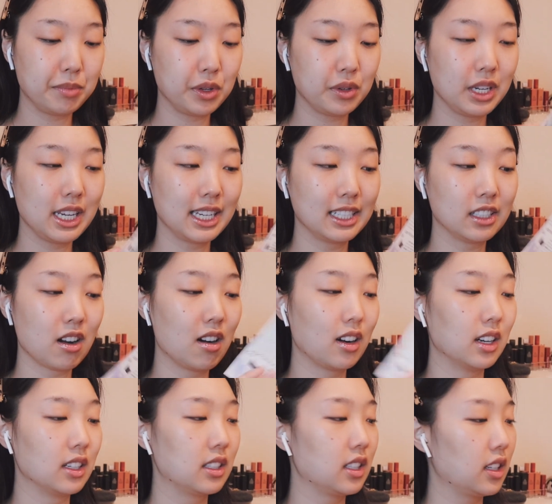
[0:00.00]
beauty is
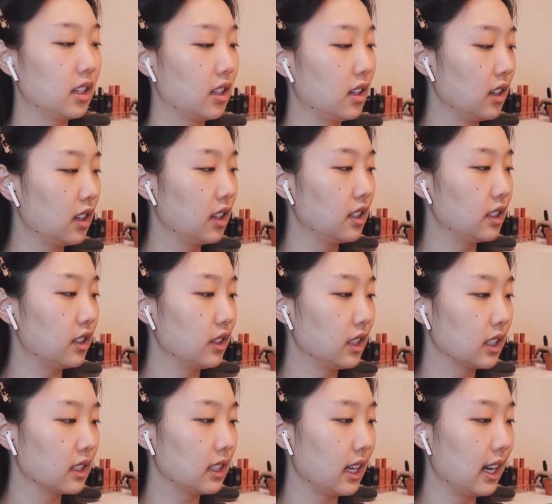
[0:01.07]
art. So it
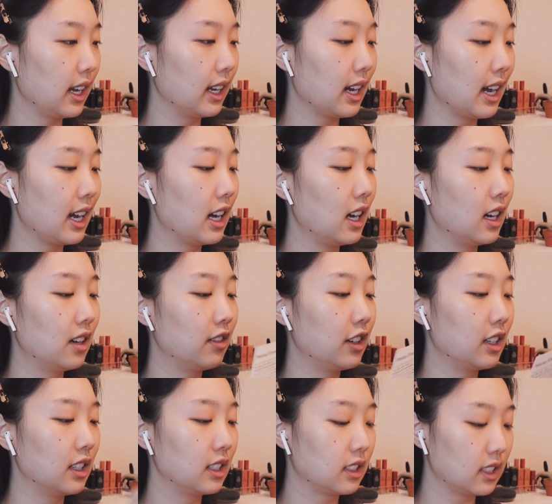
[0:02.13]
looks like I have
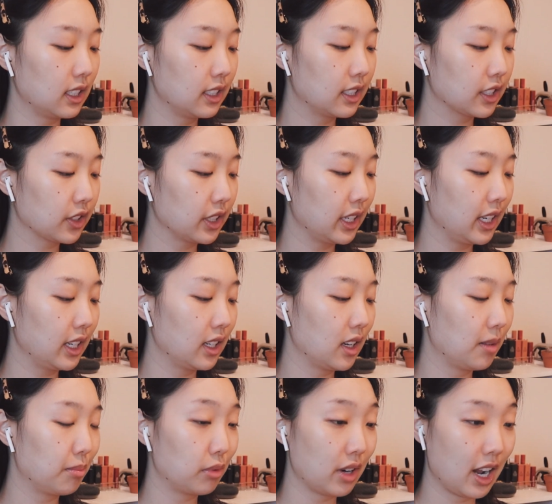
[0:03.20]
a sunscreen,
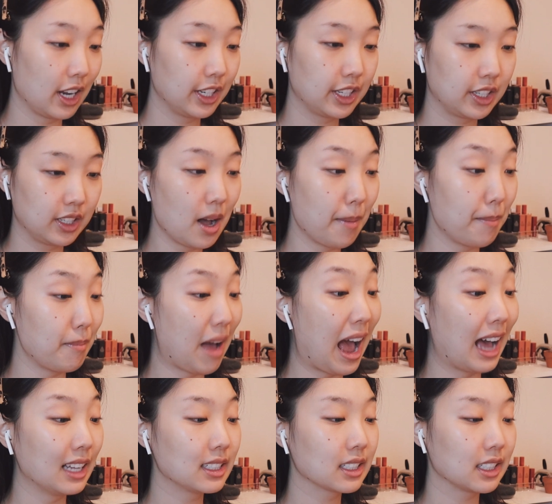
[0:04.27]
a brush, a
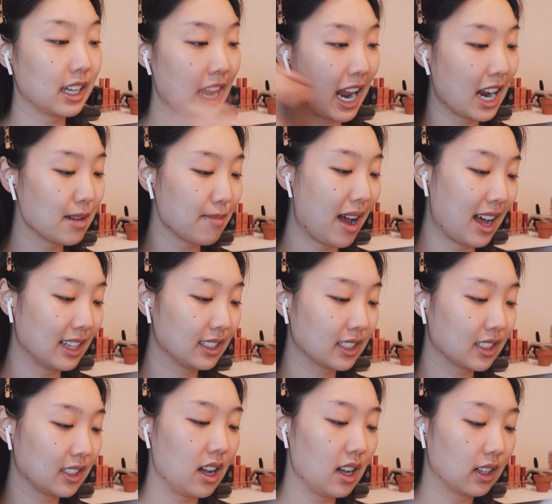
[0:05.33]
mask, a hair
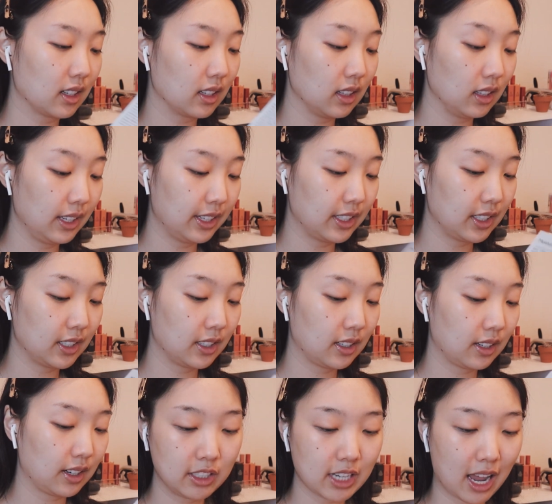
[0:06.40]
mask, a
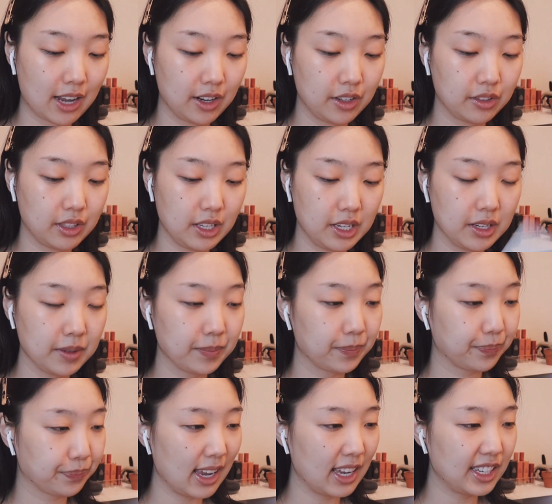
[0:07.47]
glitter shadow thing,
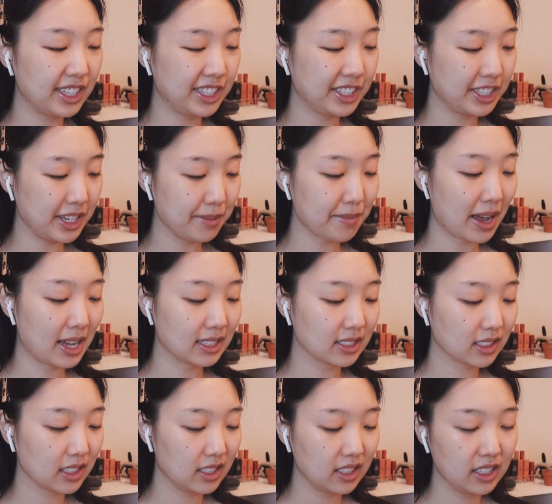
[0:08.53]
and a sheet
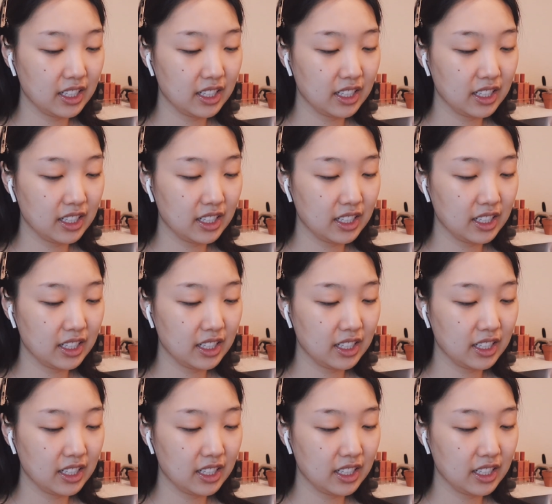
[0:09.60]
mask.